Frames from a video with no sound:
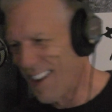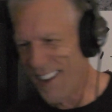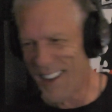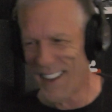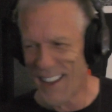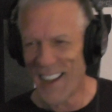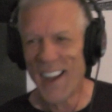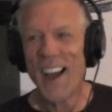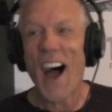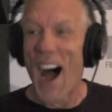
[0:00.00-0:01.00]
Did you see the
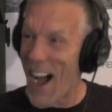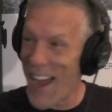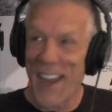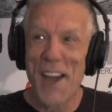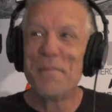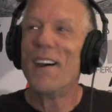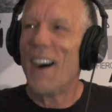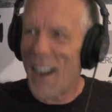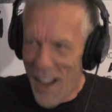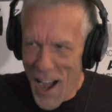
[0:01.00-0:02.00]
Joker? The Joker was
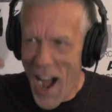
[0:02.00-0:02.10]
like that.